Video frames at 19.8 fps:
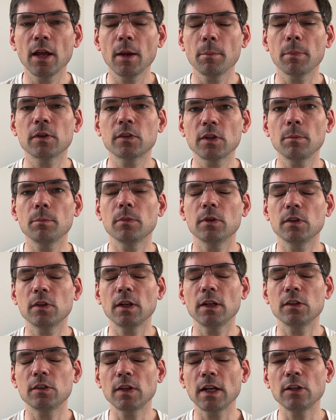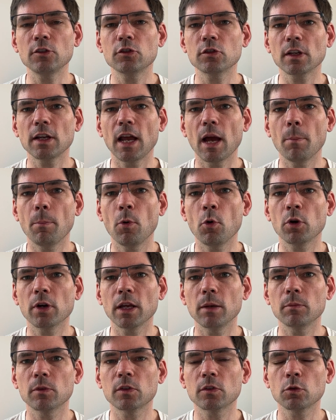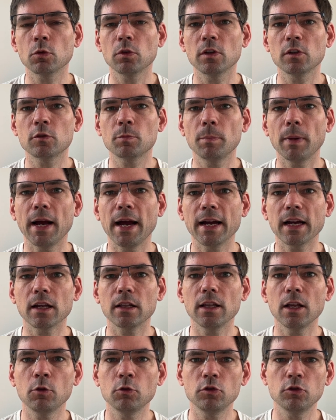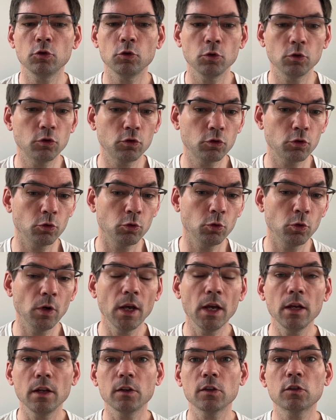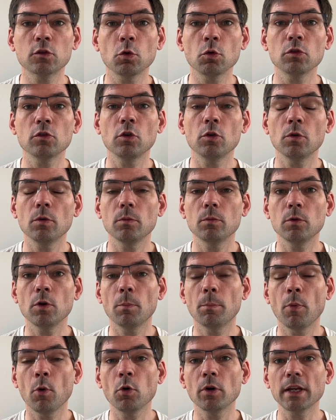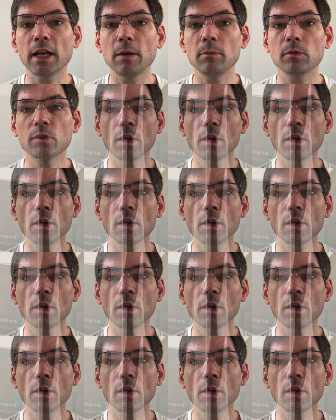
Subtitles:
but essentially a board game storage bag allows you to store your board games